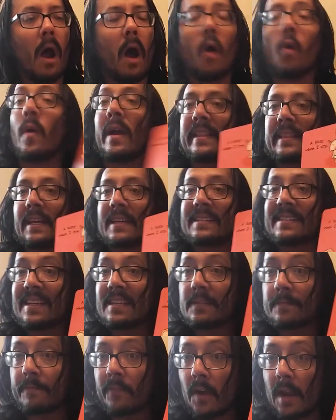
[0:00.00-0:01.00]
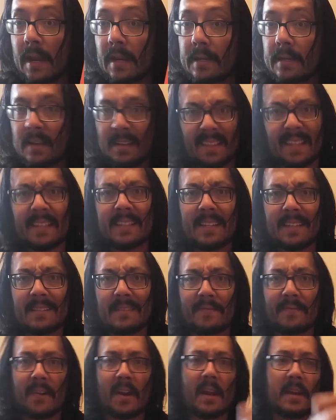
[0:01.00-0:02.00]
Oh, wait, that says friend. That
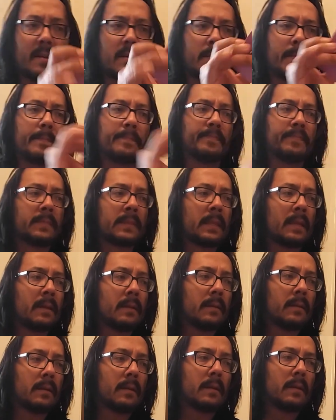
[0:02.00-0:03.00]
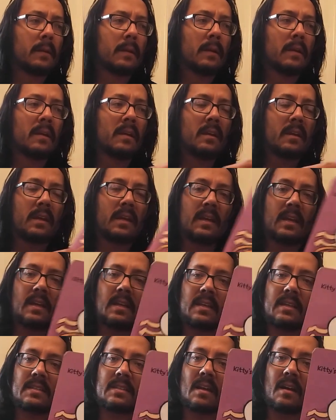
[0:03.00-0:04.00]
says friend.
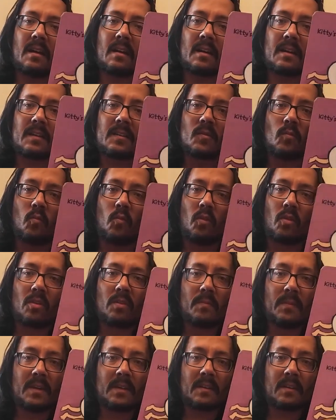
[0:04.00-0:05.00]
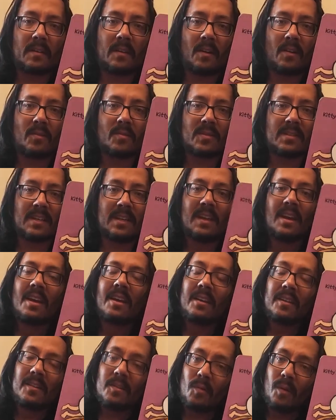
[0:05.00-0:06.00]
Kitty's hug is warm and cozy.
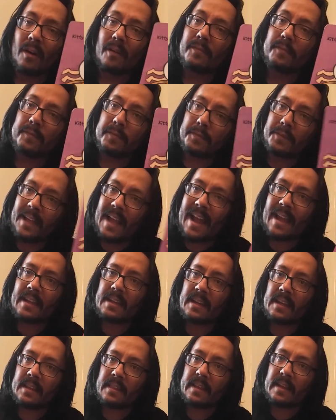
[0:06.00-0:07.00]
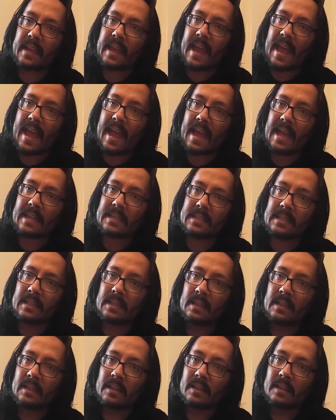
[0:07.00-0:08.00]
You are flattening the cat.
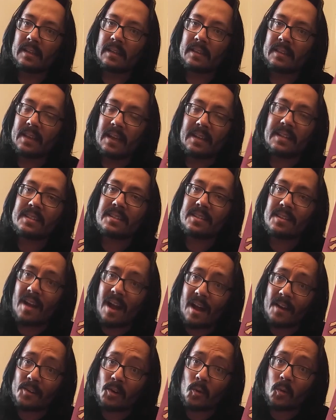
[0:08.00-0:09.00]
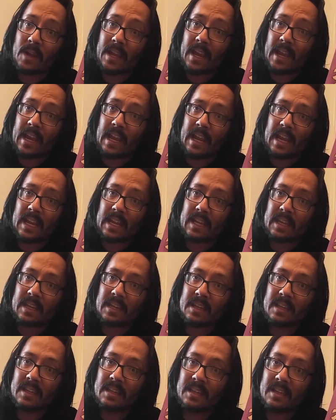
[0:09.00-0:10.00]
That is not
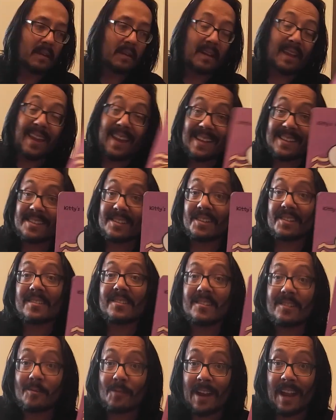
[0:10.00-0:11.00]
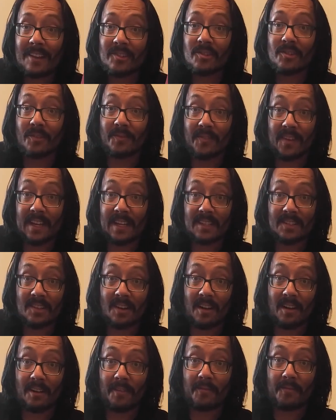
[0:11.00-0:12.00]
okay. Cat's gonna scratch your face
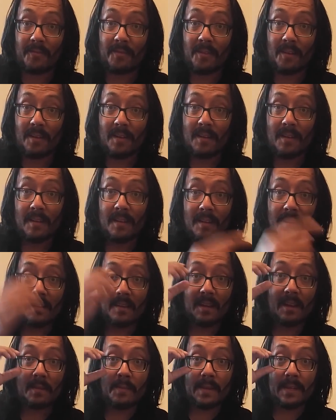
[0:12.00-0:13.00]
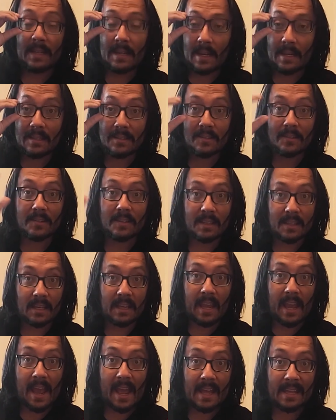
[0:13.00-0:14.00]
off. You gotta be nicer to the
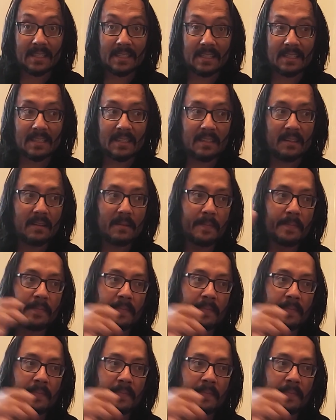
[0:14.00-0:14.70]
cats.